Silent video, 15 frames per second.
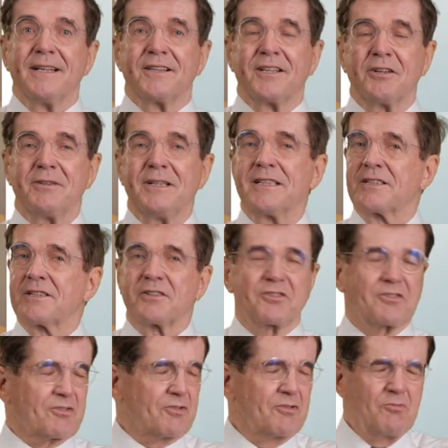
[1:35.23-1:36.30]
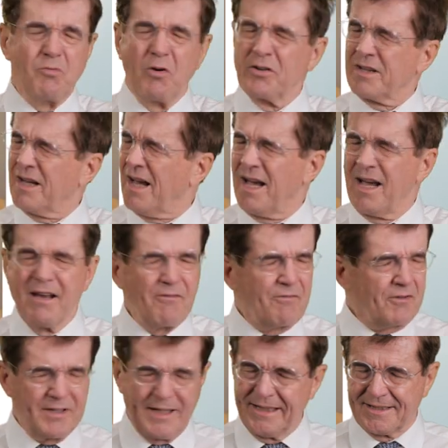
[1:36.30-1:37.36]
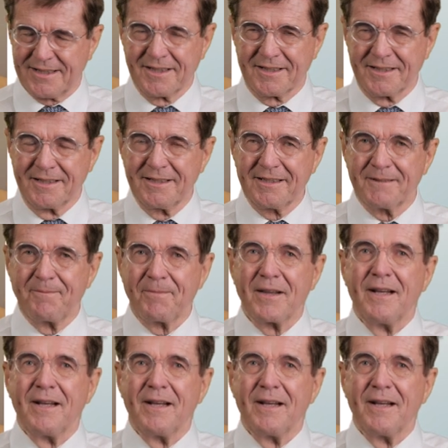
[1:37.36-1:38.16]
there is through whatever accident